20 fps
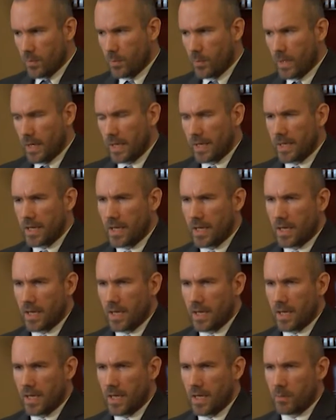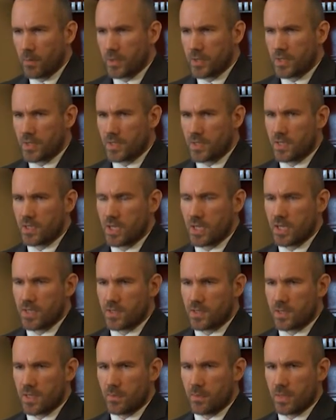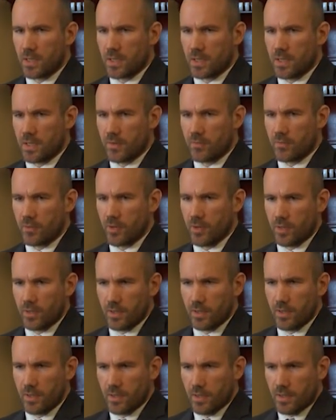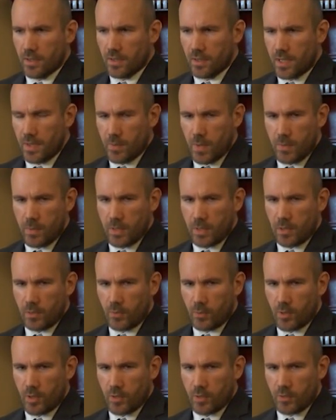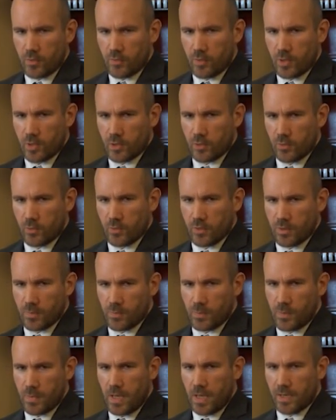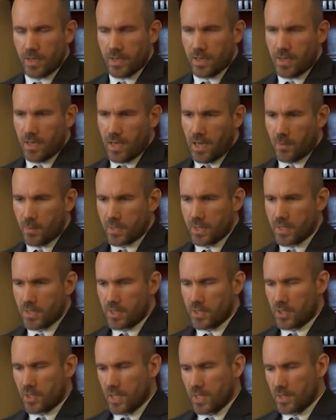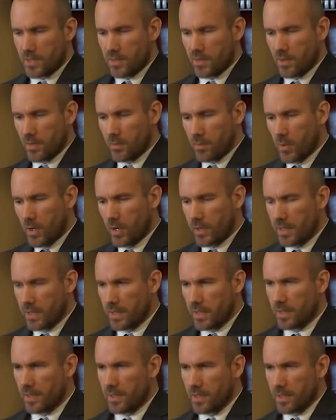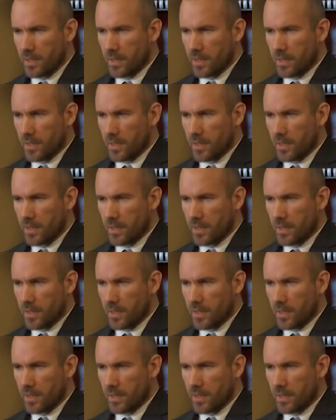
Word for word: But I want to suggest something different, and it may be a little controversial, but I want to suggest that the body